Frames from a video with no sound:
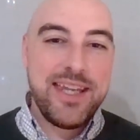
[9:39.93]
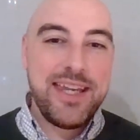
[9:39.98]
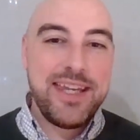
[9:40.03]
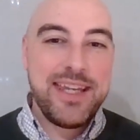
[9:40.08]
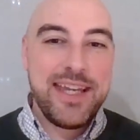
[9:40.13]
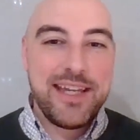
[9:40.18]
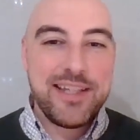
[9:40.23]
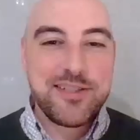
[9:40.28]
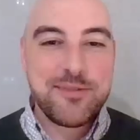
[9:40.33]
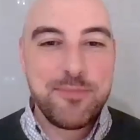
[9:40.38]

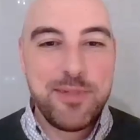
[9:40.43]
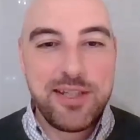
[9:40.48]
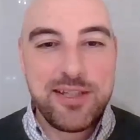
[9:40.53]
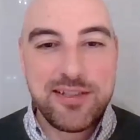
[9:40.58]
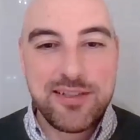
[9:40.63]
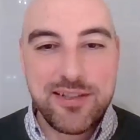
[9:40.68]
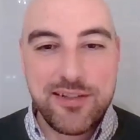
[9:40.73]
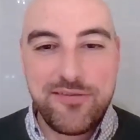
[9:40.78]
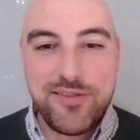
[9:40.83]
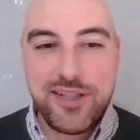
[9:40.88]
gets me,
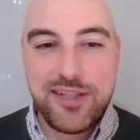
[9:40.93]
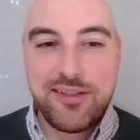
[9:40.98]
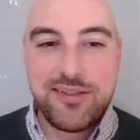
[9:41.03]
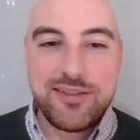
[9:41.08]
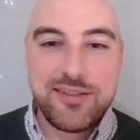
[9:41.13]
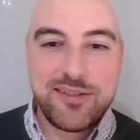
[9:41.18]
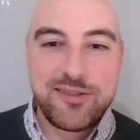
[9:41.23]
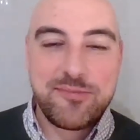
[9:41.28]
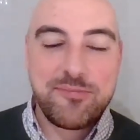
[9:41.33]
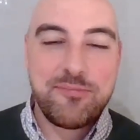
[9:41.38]
because I think
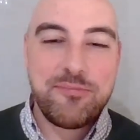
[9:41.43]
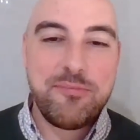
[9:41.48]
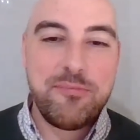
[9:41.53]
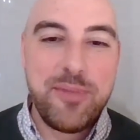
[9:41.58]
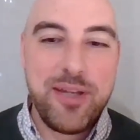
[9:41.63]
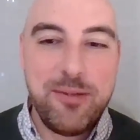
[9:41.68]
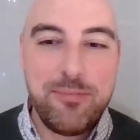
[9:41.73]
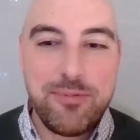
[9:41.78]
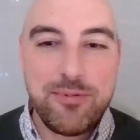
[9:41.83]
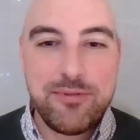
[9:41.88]
just
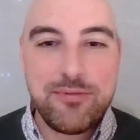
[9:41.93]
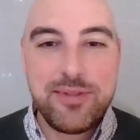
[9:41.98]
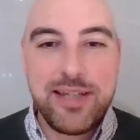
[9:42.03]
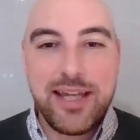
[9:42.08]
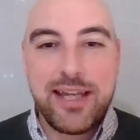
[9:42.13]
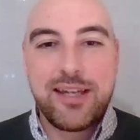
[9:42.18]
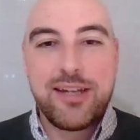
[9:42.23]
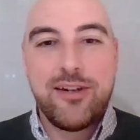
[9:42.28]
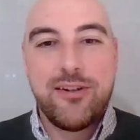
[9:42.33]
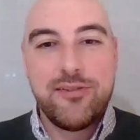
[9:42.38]
people
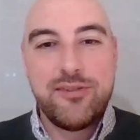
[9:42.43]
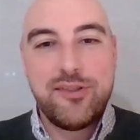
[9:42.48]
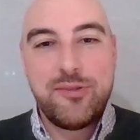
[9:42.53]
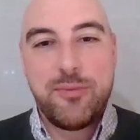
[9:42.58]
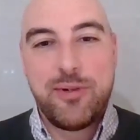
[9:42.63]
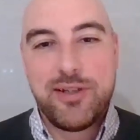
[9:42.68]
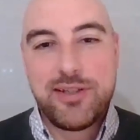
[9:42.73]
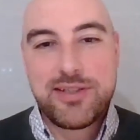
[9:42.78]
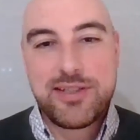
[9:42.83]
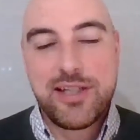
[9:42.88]
get conned
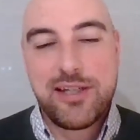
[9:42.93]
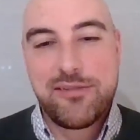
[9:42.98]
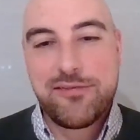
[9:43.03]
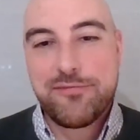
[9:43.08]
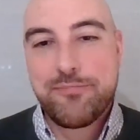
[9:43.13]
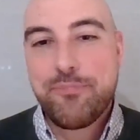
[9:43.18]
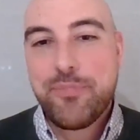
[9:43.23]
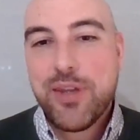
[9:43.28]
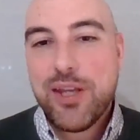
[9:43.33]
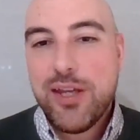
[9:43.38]
by
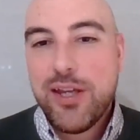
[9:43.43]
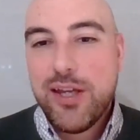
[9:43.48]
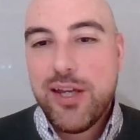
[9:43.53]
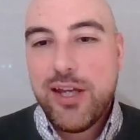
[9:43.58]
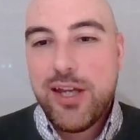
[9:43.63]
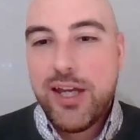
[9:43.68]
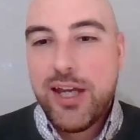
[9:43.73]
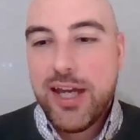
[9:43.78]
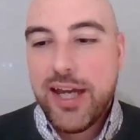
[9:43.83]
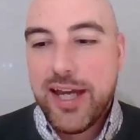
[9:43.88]
stuff,
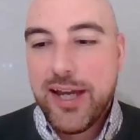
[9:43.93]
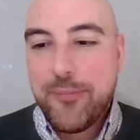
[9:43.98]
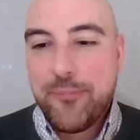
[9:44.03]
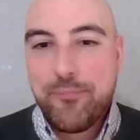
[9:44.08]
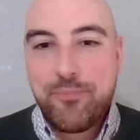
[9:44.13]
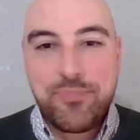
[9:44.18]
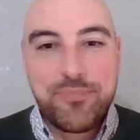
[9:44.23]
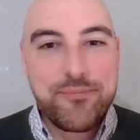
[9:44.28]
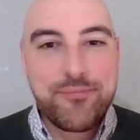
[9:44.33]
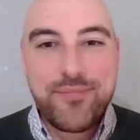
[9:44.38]

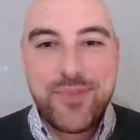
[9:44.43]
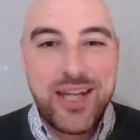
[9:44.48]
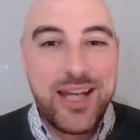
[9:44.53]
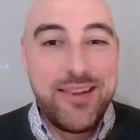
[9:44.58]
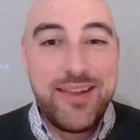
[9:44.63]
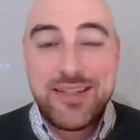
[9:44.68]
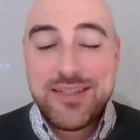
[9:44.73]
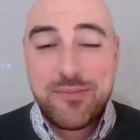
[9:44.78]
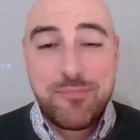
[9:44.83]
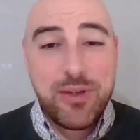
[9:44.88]
and
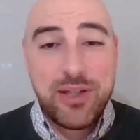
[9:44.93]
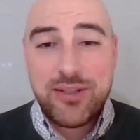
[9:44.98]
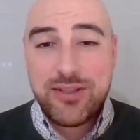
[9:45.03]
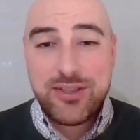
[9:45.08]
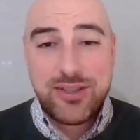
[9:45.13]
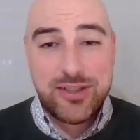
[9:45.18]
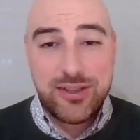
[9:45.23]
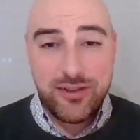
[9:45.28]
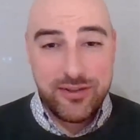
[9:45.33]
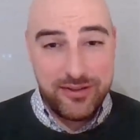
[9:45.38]
there's a
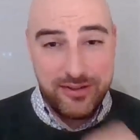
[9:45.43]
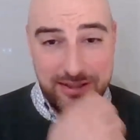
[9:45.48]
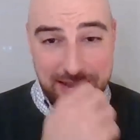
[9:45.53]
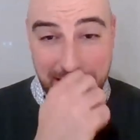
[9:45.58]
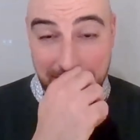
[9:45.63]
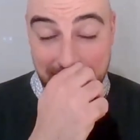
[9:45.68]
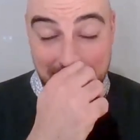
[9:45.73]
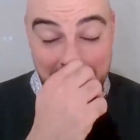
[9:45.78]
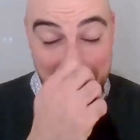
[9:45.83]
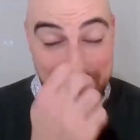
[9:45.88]
bunch of cons
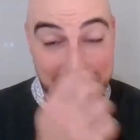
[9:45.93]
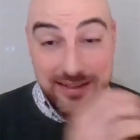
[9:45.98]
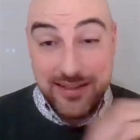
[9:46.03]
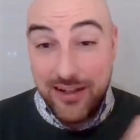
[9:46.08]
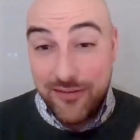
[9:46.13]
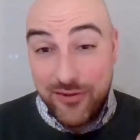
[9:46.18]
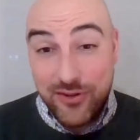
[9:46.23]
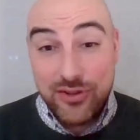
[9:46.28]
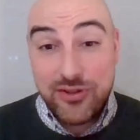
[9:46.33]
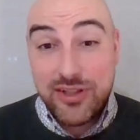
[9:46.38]
out there. There's
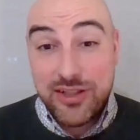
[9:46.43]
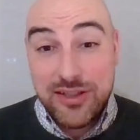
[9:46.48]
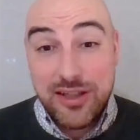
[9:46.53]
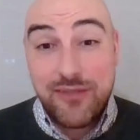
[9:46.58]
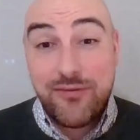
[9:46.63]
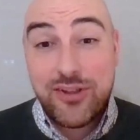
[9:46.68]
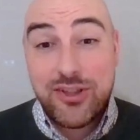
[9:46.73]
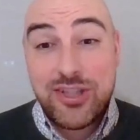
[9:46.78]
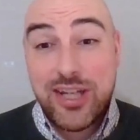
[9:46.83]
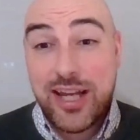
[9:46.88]

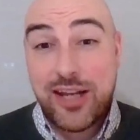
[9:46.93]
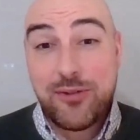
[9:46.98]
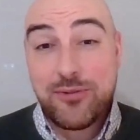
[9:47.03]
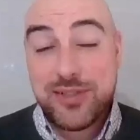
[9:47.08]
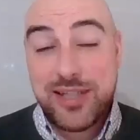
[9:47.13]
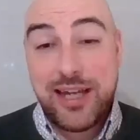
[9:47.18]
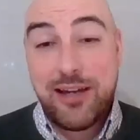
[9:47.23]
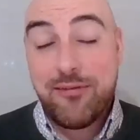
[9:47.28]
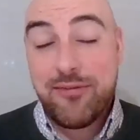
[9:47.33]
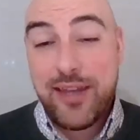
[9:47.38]
other
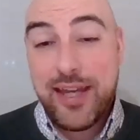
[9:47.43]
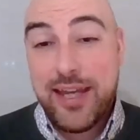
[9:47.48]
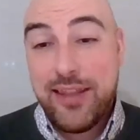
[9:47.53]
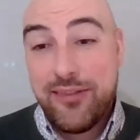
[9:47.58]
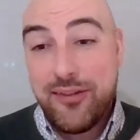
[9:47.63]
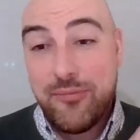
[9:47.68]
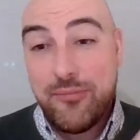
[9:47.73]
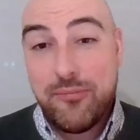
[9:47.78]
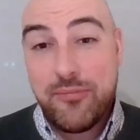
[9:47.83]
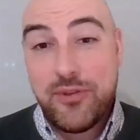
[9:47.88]
channels out there
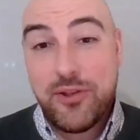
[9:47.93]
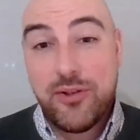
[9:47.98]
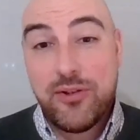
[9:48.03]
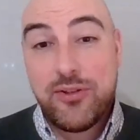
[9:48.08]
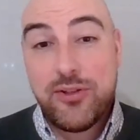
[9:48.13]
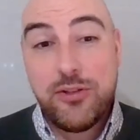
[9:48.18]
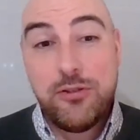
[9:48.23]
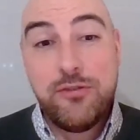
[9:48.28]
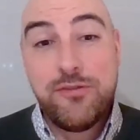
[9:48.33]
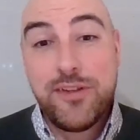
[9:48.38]

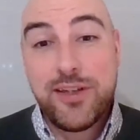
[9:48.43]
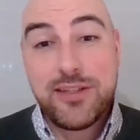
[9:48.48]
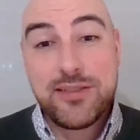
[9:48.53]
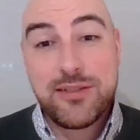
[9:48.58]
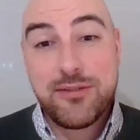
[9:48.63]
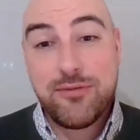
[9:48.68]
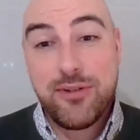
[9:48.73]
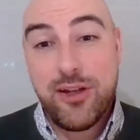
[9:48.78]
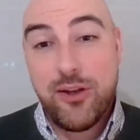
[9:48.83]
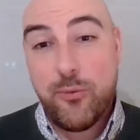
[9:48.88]
that do things
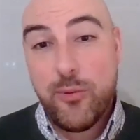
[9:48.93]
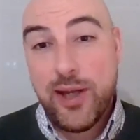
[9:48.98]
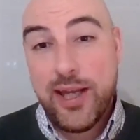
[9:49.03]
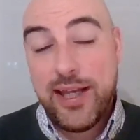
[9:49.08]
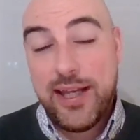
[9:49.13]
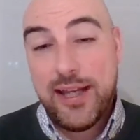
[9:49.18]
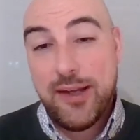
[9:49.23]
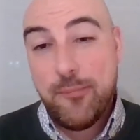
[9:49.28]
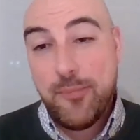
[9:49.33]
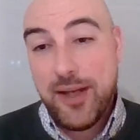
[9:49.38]
the right
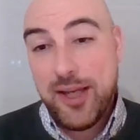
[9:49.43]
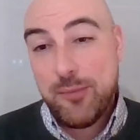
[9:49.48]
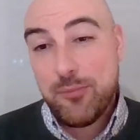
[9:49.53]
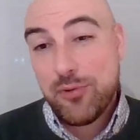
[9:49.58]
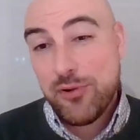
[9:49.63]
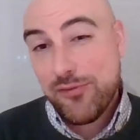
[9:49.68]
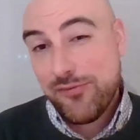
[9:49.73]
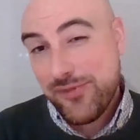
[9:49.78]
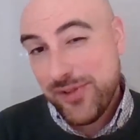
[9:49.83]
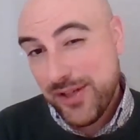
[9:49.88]
way and make
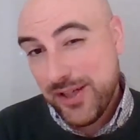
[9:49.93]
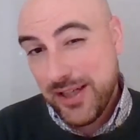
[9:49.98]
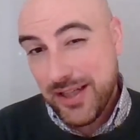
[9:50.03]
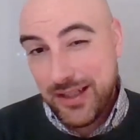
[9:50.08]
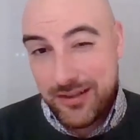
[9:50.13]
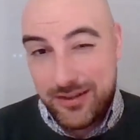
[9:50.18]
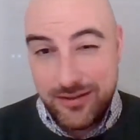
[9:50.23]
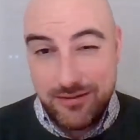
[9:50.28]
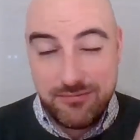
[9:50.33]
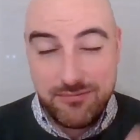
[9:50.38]
profit,
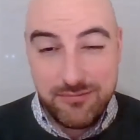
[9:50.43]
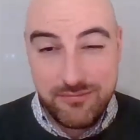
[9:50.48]
and